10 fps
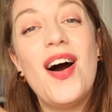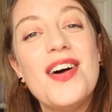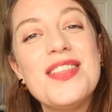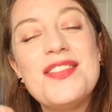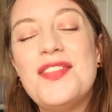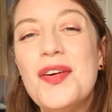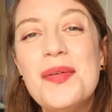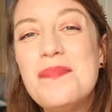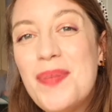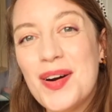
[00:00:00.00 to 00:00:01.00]
On
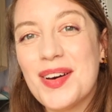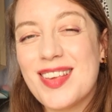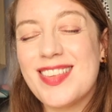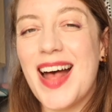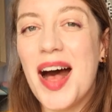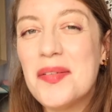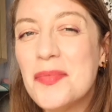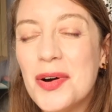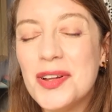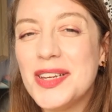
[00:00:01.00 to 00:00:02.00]
to books. I'll
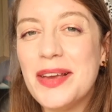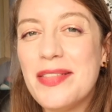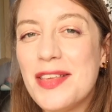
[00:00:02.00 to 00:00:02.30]
warn you,